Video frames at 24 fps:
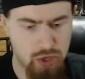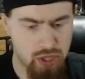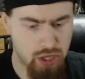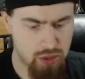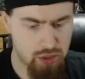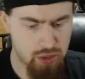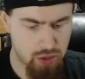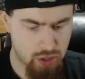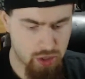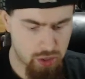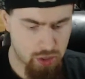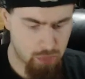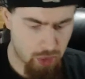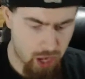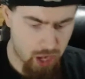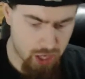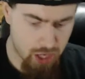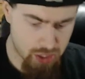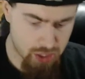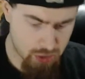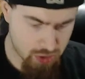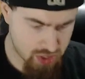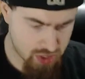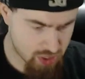look in the box. We're
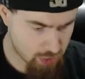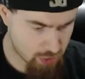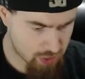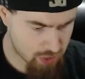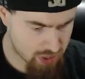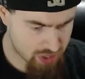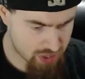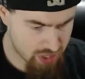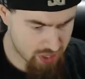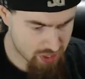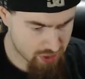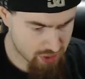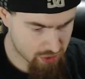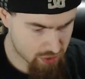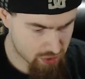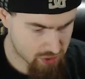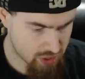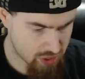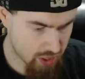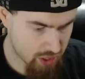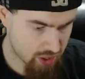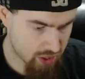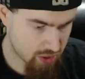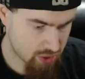going to see what the disc looks
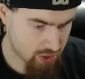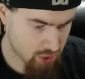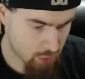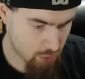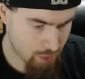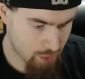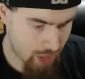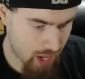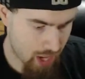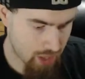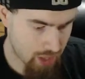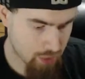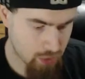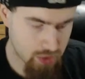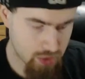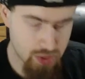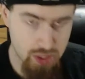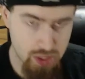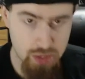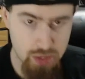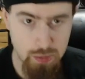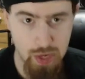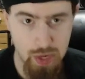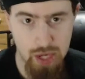like. There's no manuals
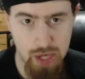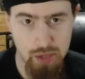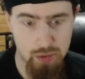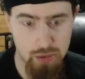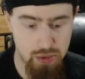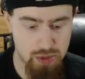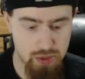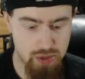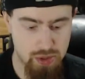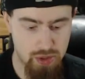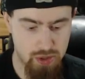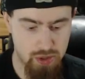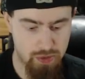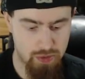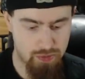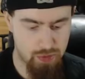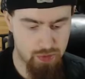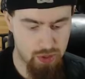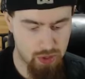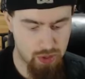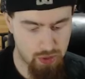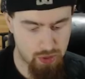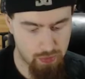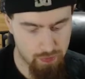because manuals are, you
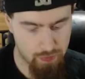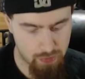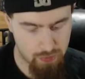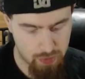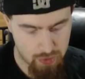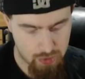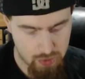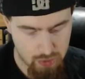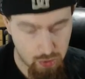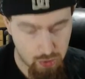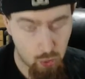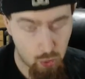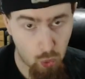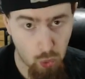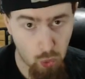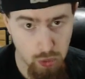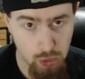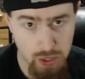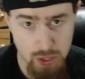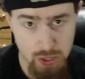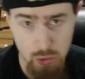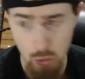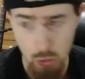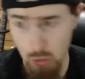know, old
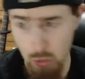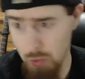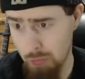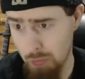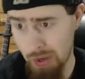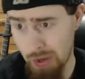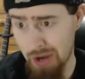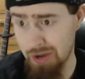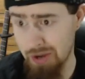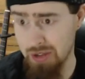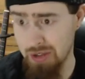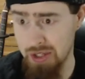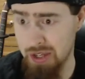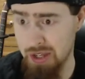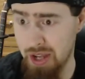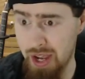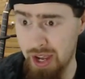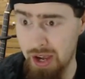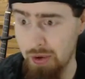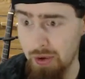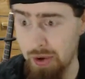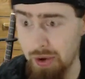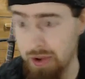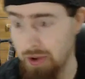school apparently now.
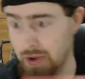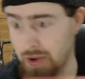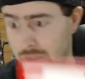I don't know.